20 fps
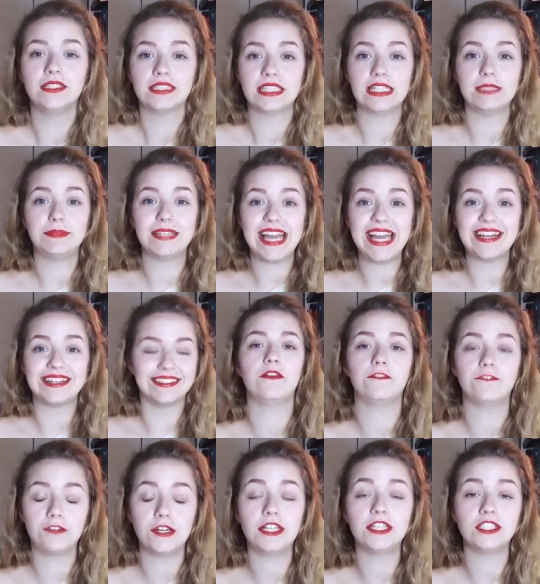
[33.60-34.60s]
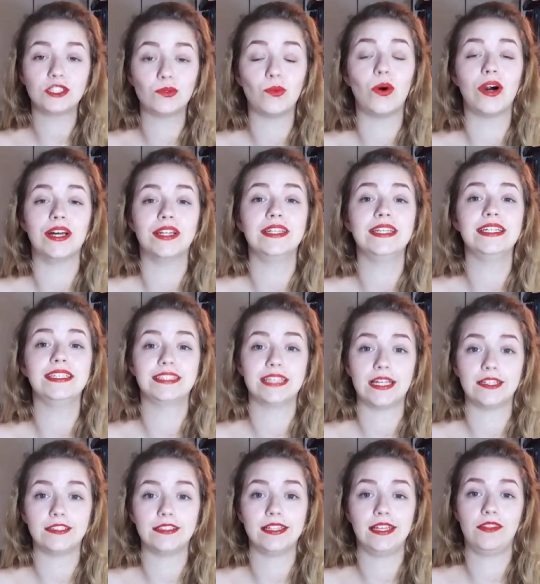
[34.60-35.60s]
So let's begin! The first one is
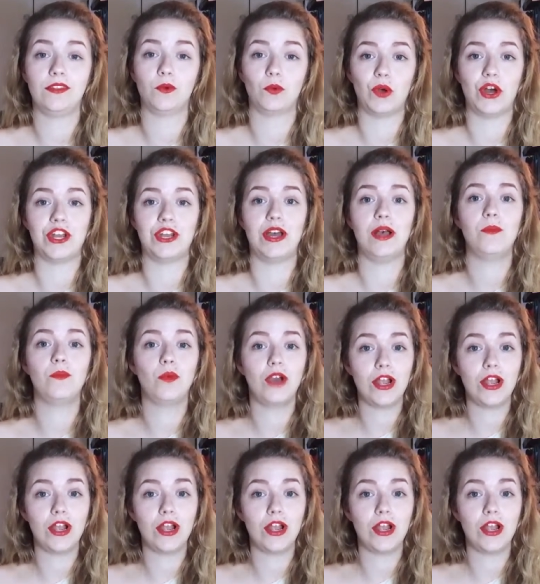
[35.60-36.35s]
actually the one I'm